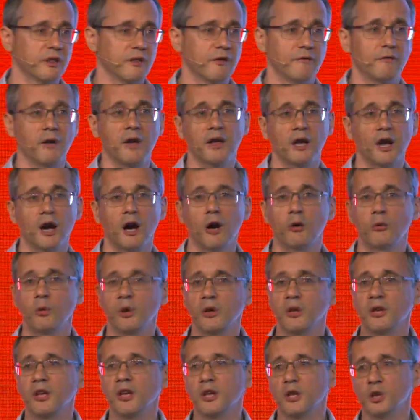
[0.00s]
the way how
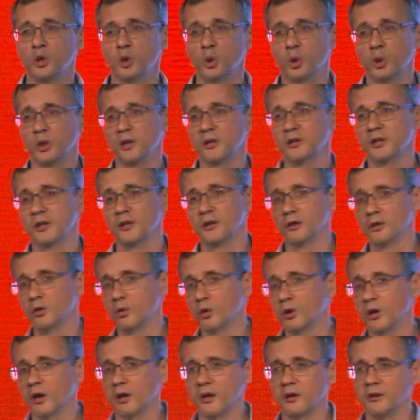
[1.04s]
we treat and
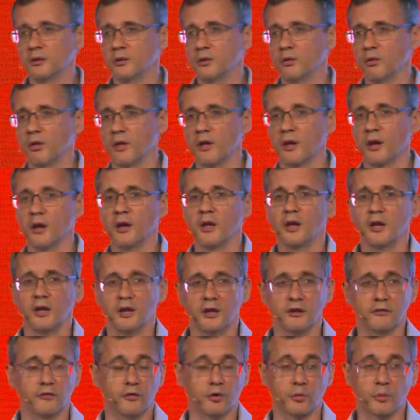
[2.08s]
look into the
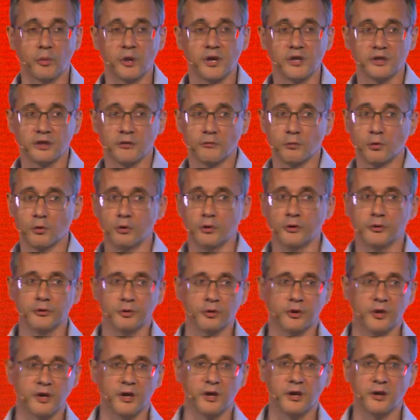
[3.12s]
information world
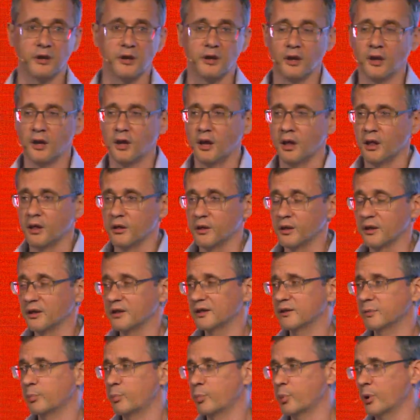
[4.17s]
today. There
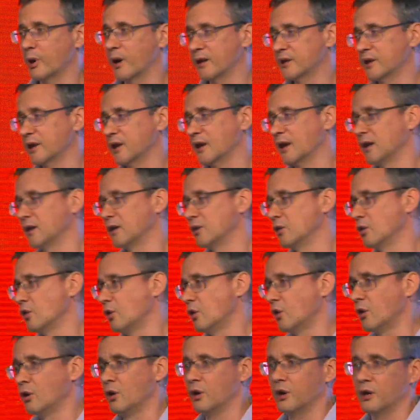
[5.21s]
is practically
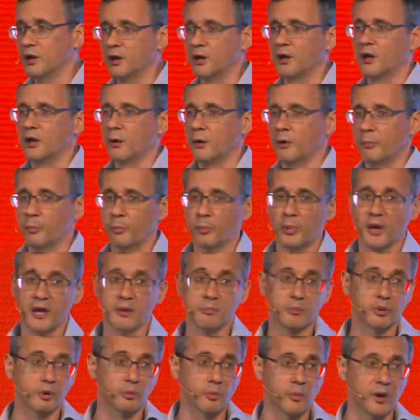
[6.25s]
no
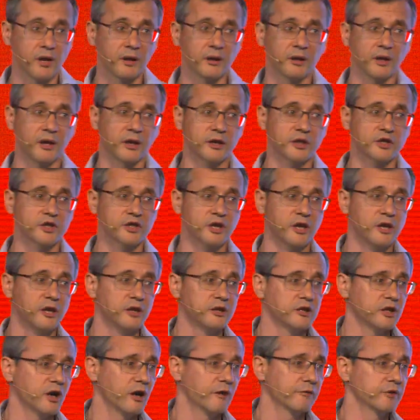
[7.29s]
paper mail
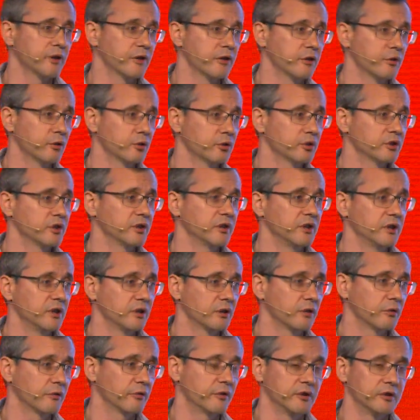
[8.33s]
exchange after 30
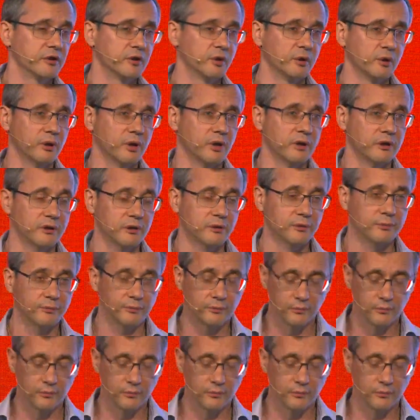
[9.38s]
years of Internet.